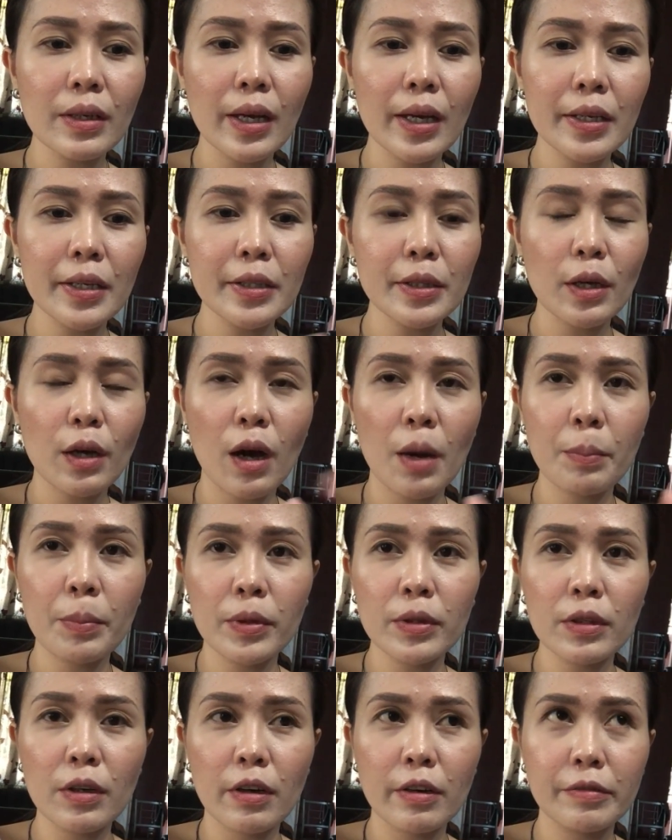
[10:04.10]
edit a
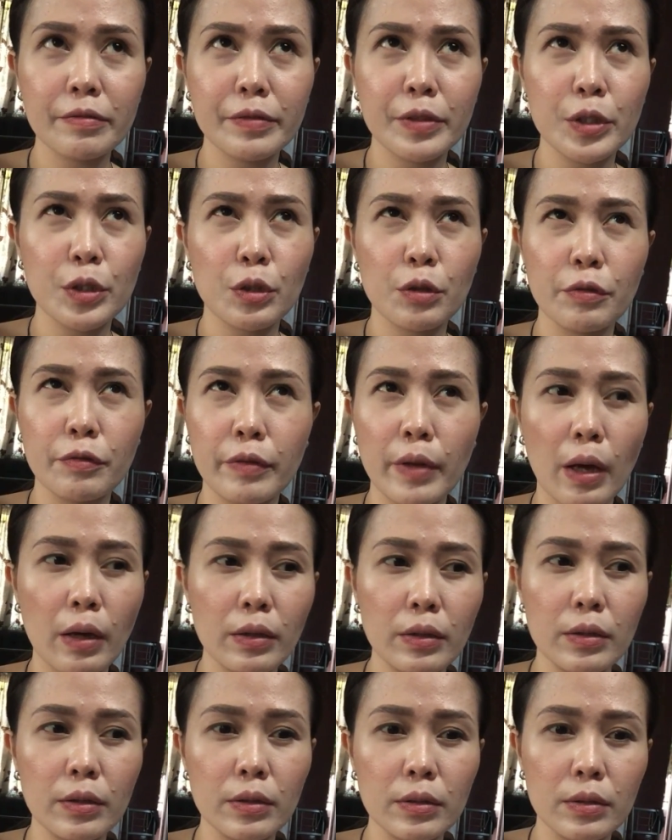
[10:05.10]
couple of, you know,
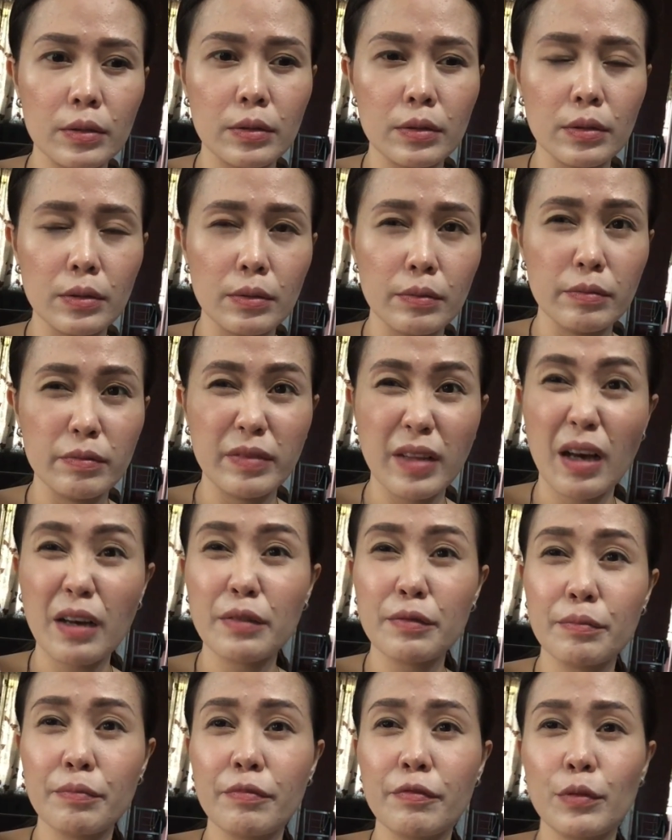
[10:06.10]

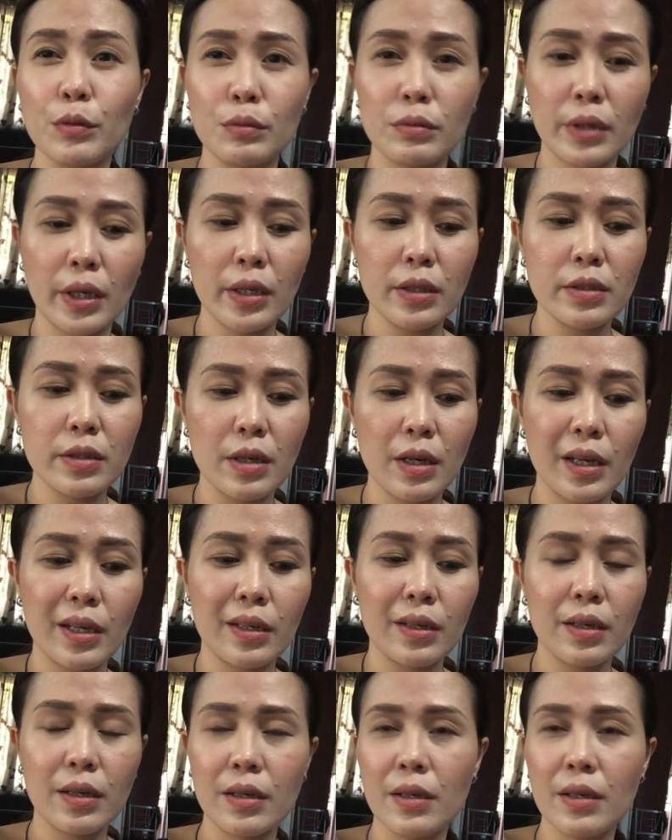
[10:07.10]
vlog footage, like,